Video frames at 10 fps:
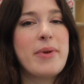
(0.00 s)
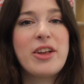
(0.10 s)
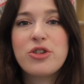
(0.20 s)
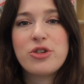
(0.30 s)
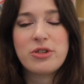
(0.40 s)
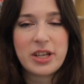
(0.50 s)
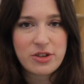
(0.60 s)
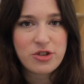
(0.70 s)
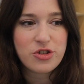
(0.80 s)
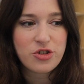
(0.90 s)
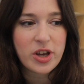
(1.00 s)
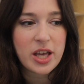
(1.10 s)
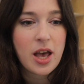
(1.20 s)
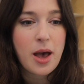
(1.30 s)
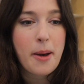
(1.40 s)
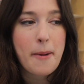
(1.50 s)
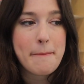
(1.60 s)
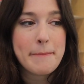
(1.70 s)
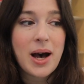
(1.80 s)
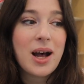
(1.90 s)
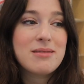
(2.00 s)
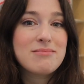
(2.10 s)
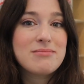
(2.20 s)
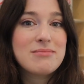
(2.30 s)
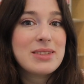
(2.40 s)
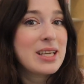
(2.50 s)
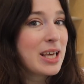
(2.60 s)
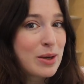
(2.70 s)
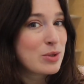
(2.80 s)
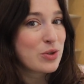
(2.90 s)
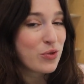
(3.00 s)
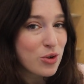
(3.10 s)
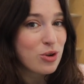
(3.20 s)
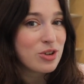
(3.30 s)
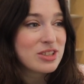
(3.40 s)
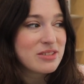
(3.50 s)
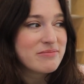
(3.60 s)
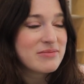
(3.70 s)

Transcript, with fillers: medical industry, but it was a fraud.